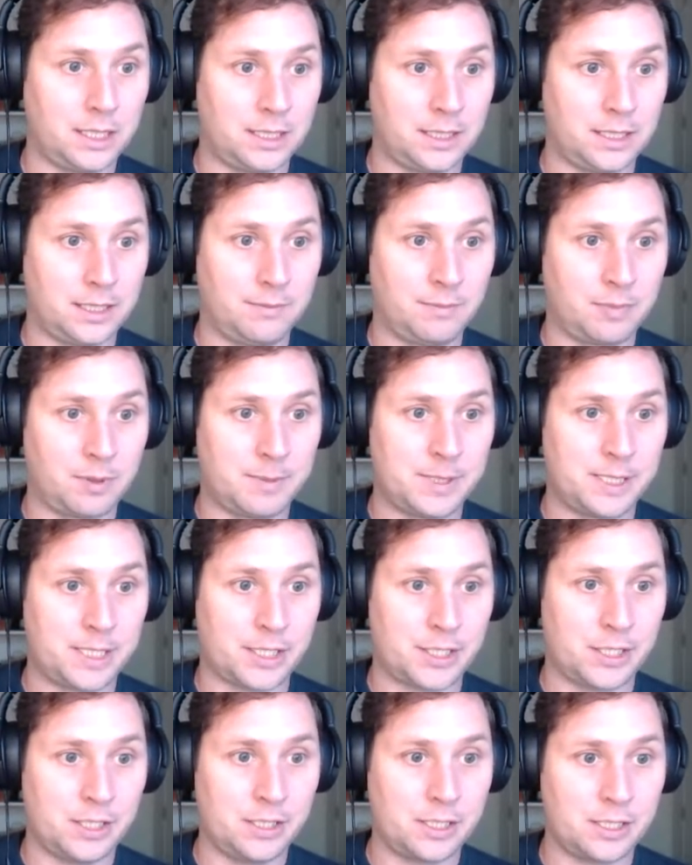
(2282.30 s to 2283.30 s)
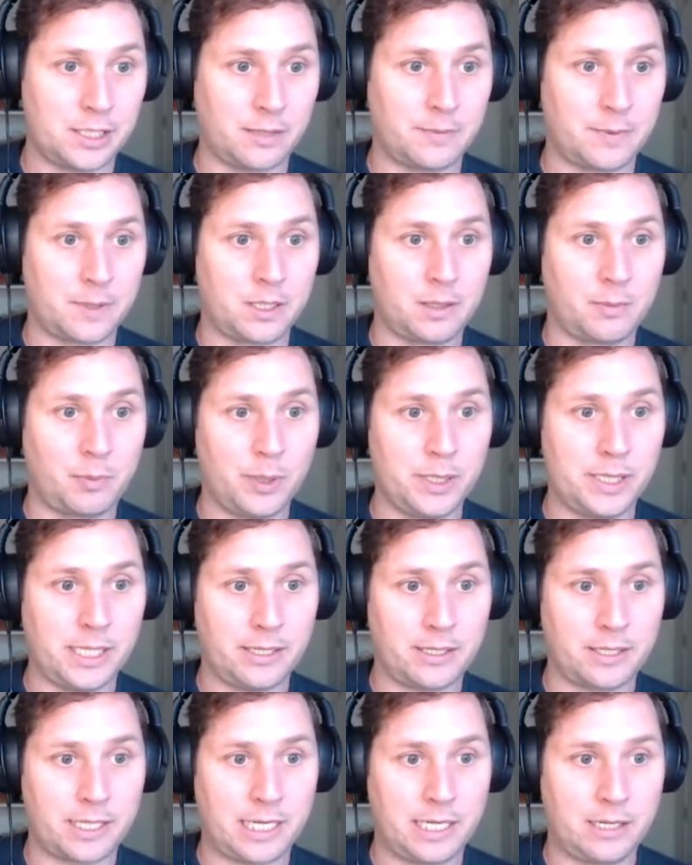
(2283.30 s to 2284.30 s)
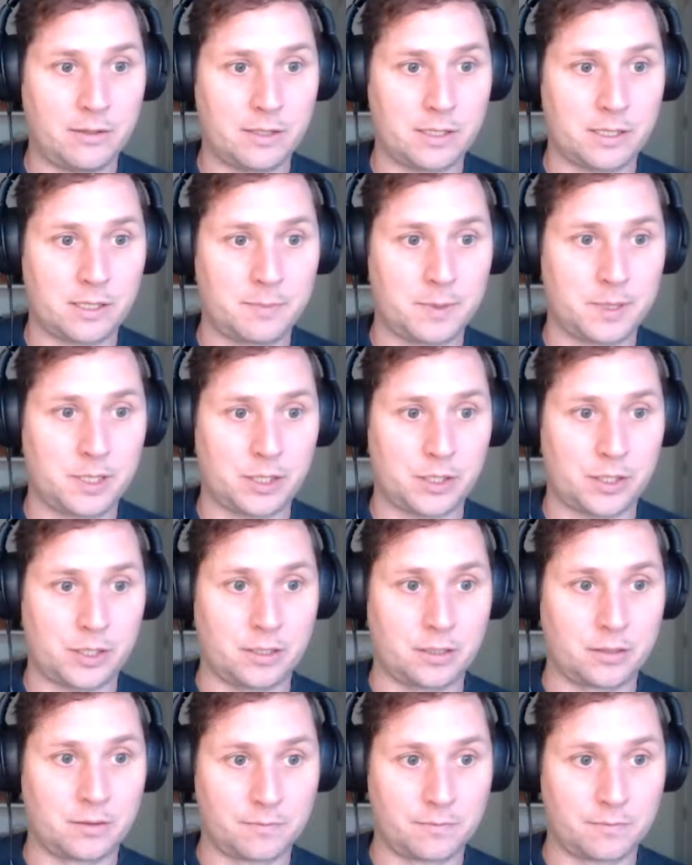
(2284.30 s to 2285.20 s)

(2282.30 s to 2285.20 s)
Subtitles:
Implementation is that we're going to print out our current position.